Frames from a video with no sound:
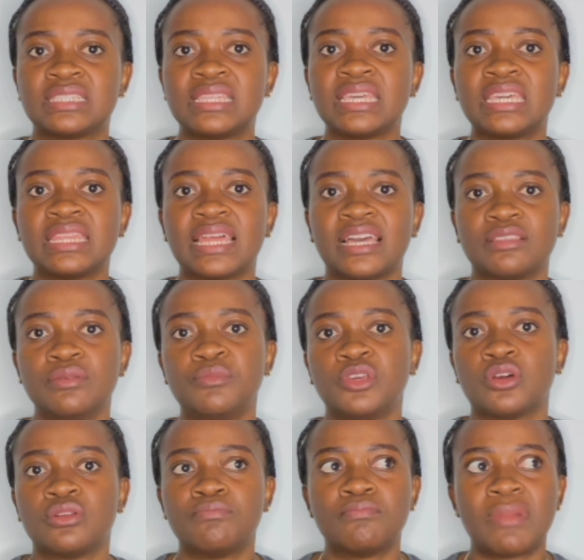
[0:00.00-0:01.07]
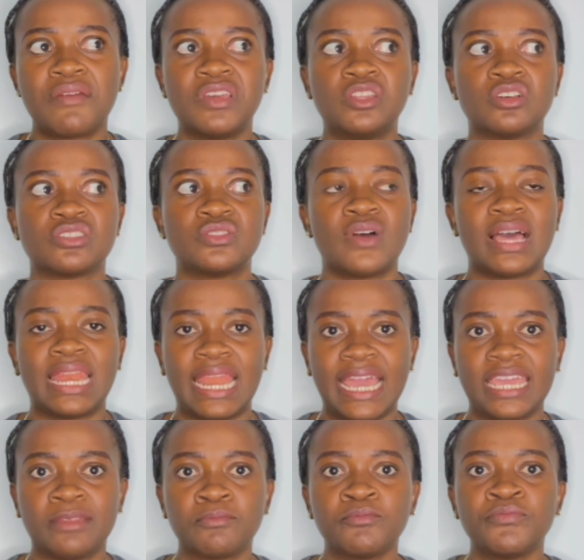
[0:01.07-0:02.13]
thinking that maybe your marriage does not
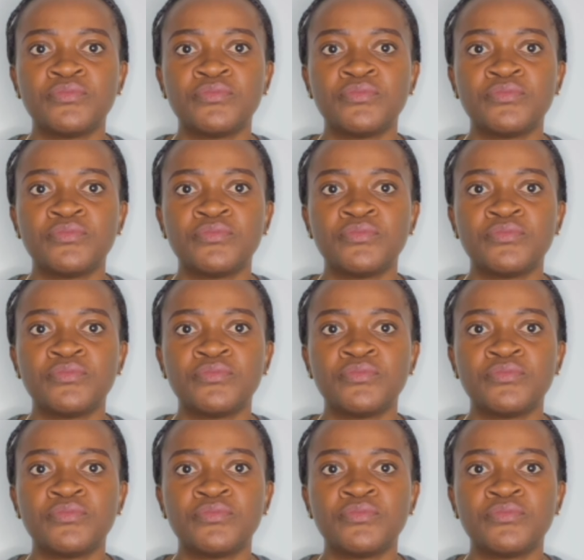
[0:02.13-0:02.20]
align